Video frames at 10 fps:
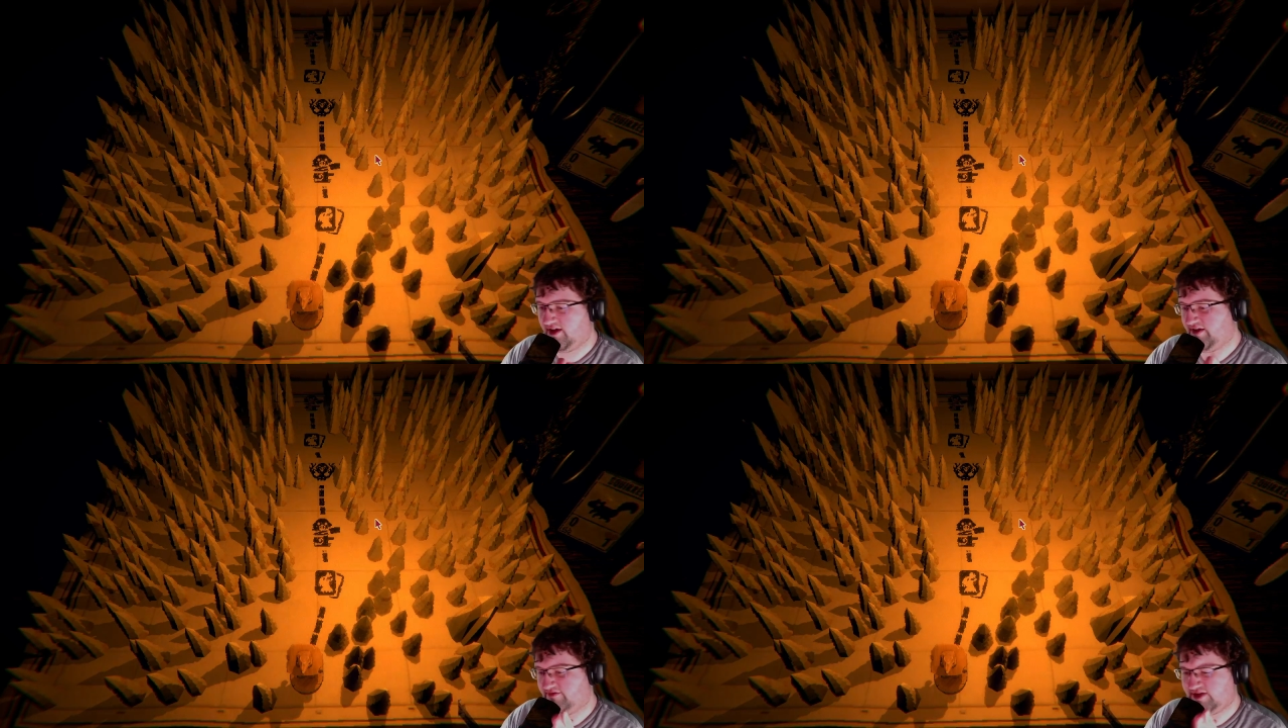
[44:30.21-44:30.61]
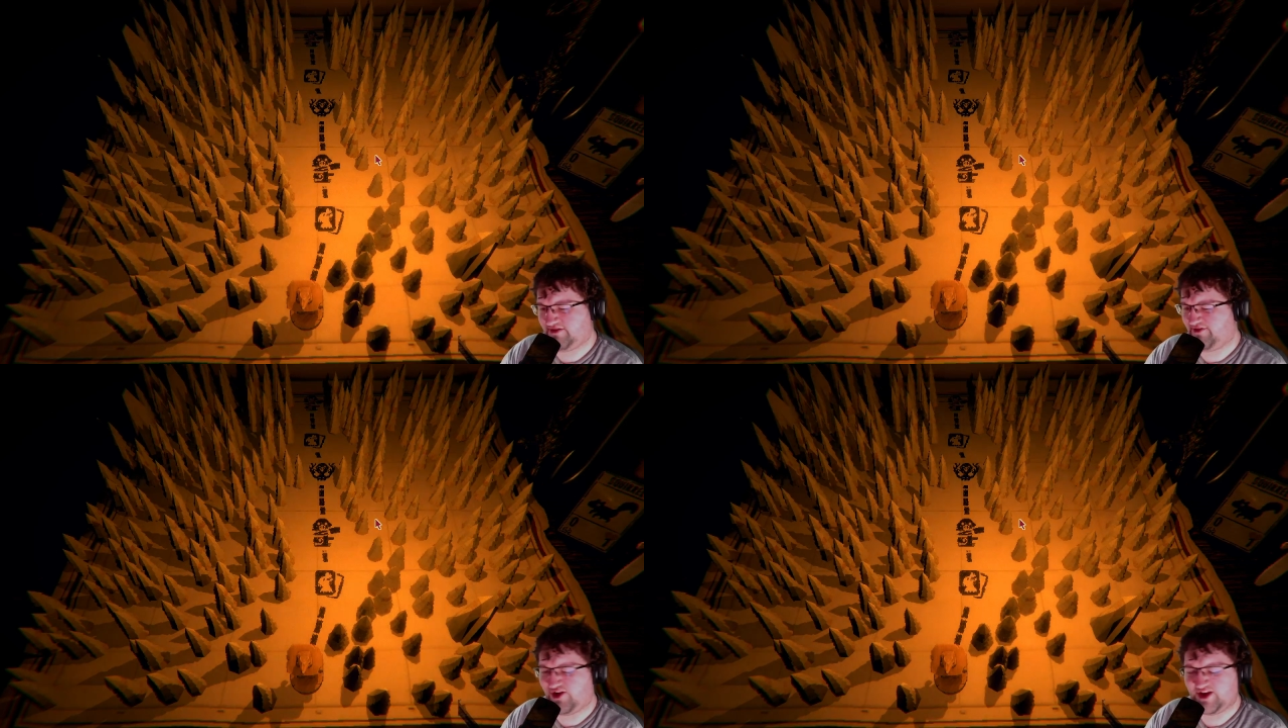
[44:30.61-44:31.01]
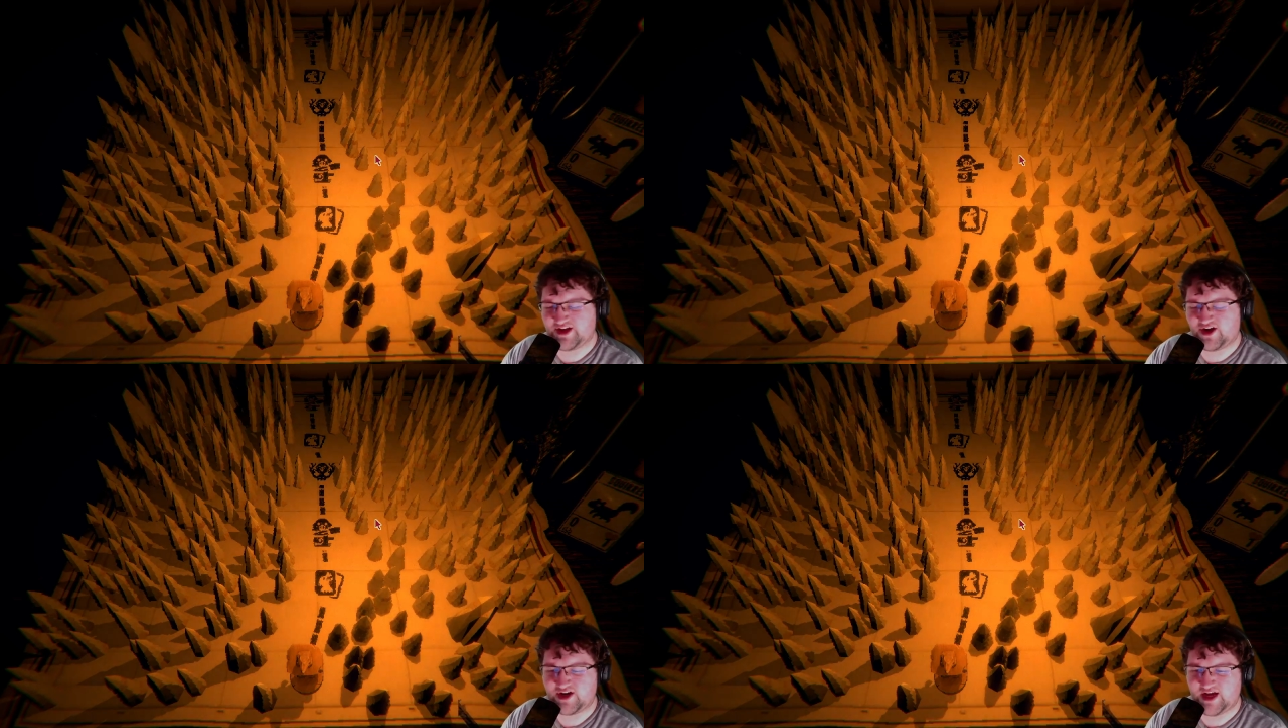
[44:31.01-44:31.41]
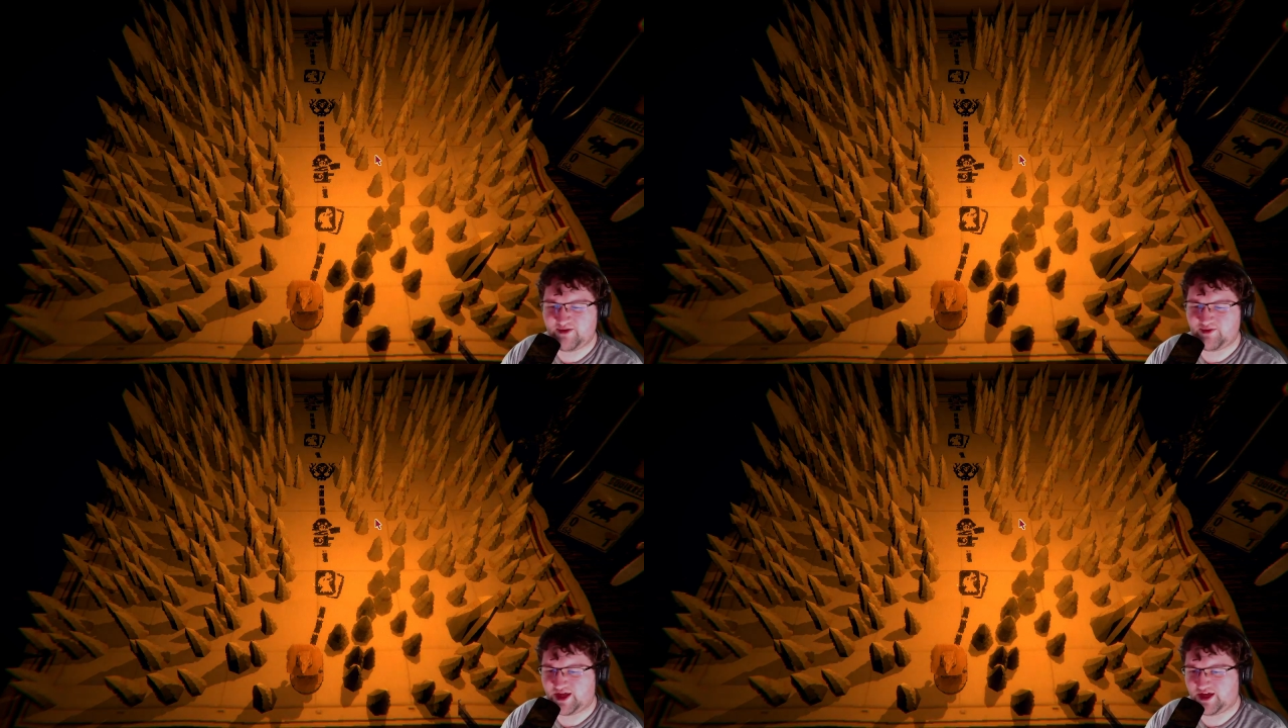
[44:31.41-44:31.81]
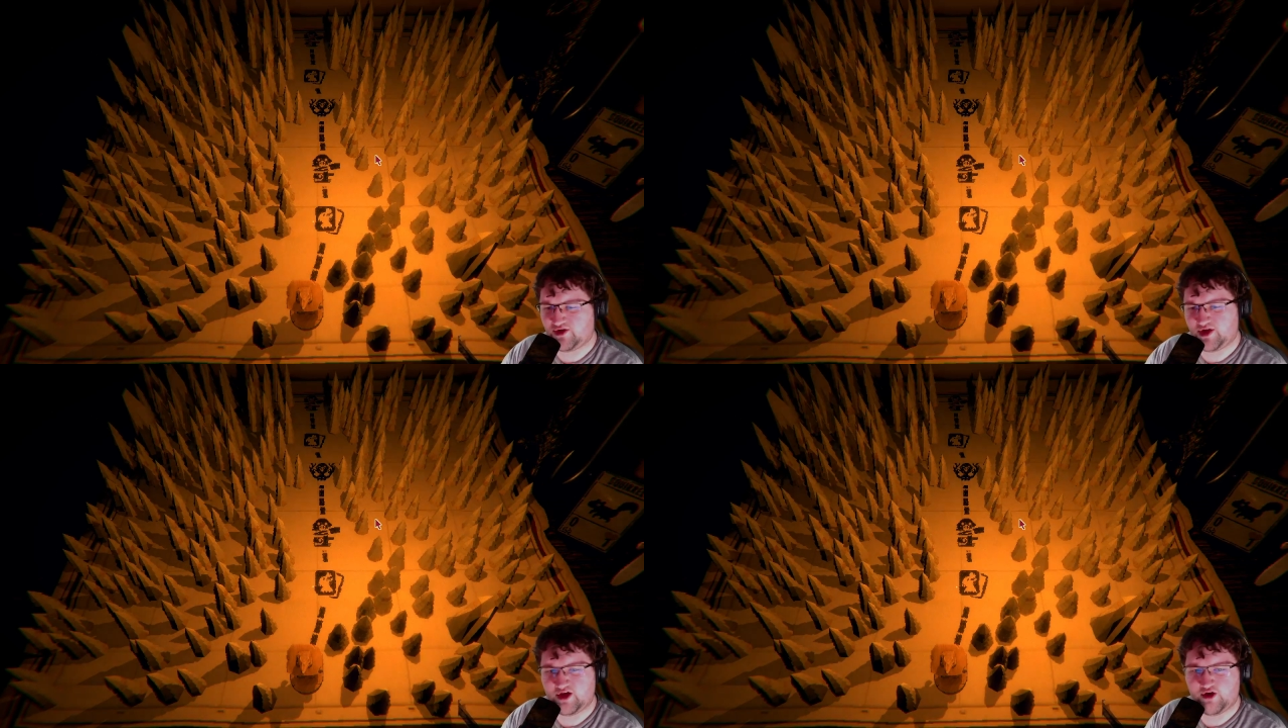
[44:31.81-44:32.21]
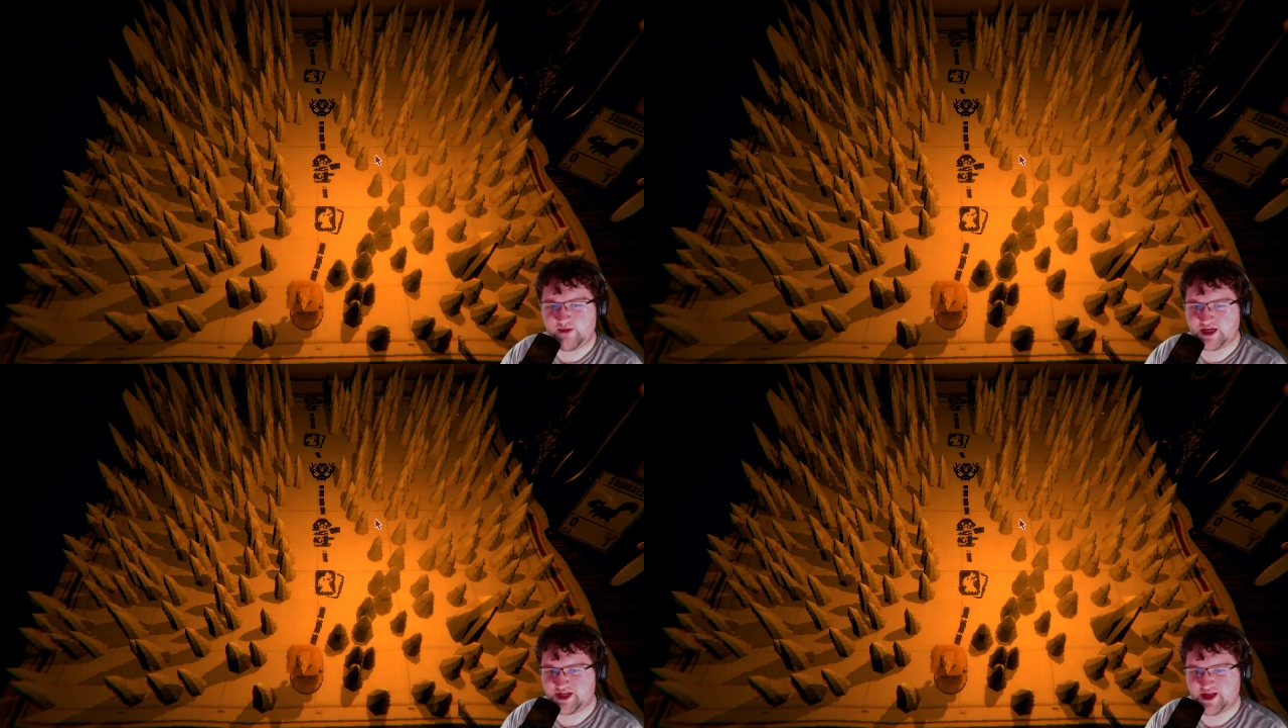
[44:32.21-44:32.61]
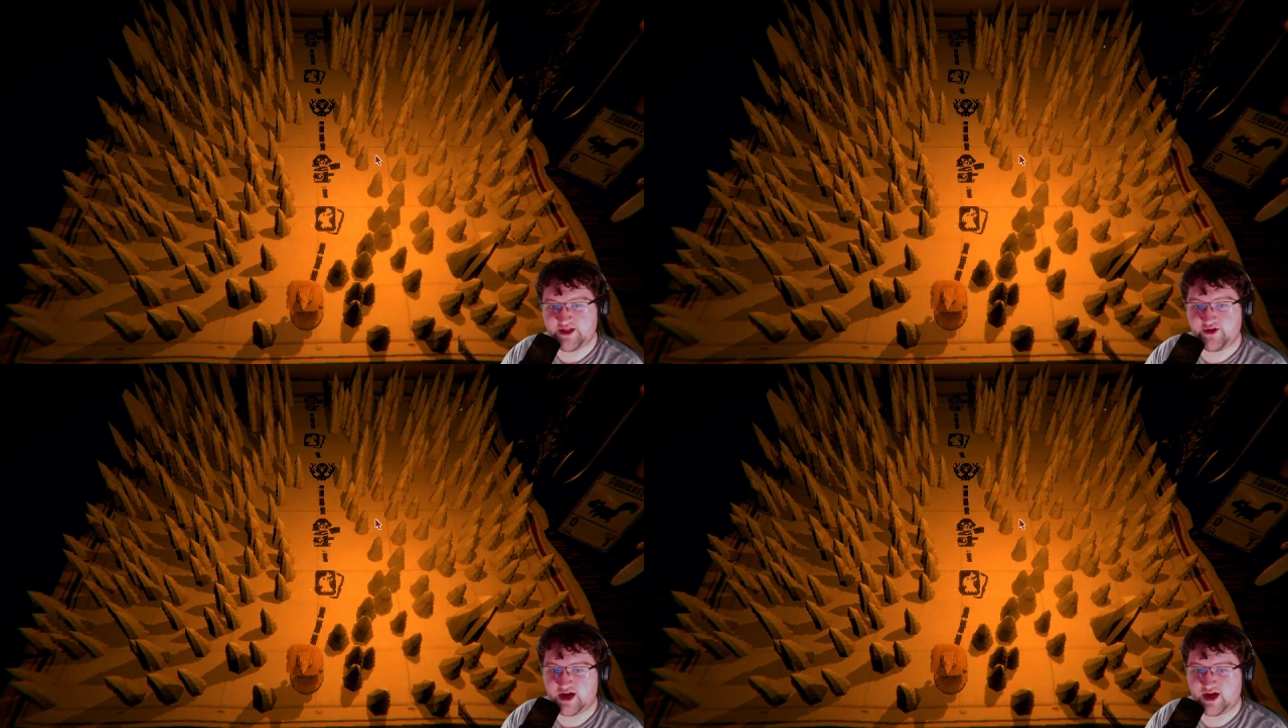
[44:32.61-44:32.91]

just various card games like Yu-Gi-Oh!, Magic the Gathering.